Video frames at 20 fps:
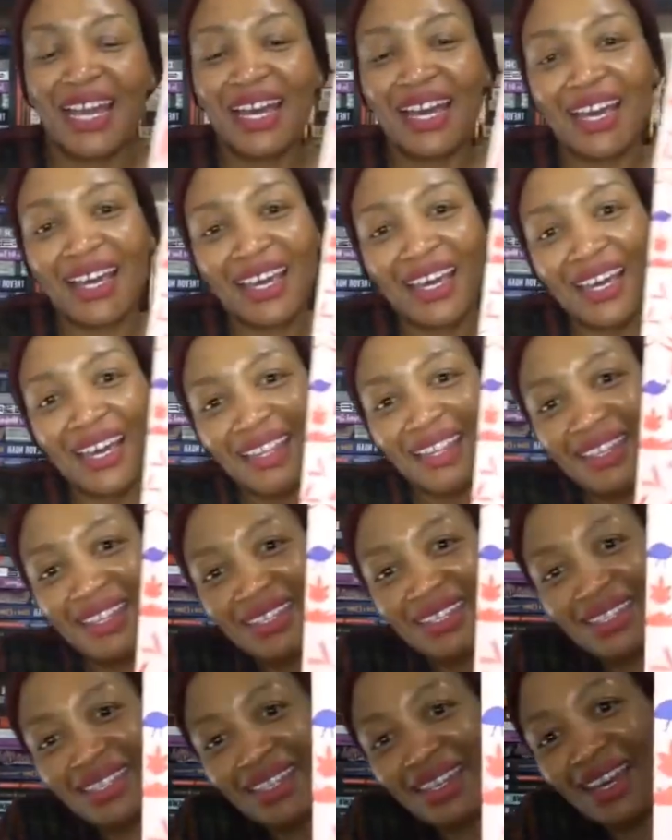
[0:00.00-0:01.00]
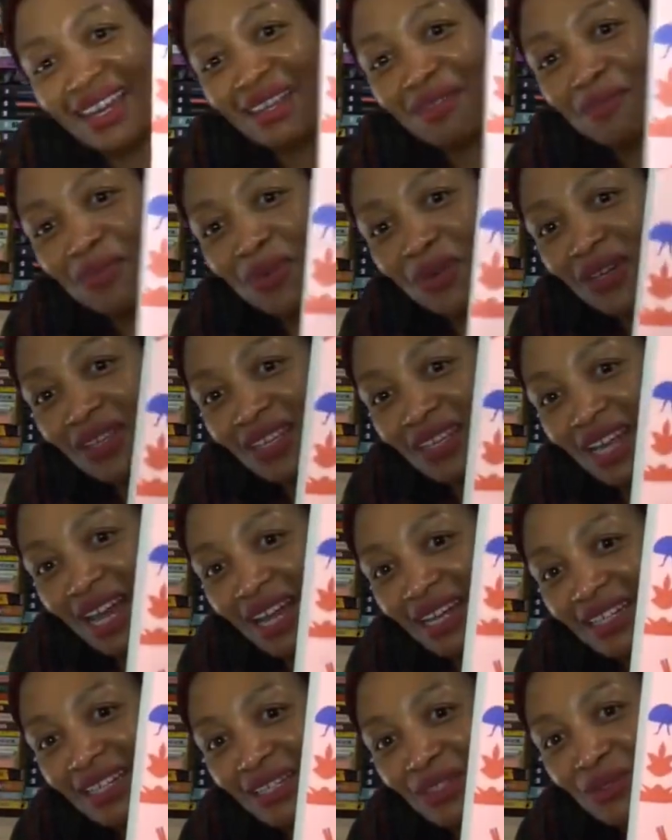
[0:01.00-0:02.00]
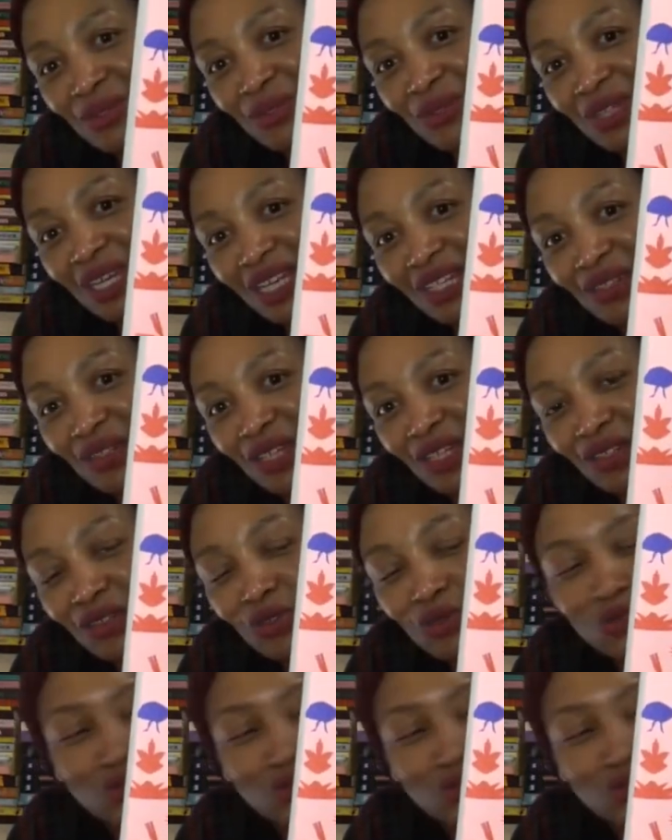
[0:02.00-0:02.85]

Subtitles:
This is another book that I need to get into,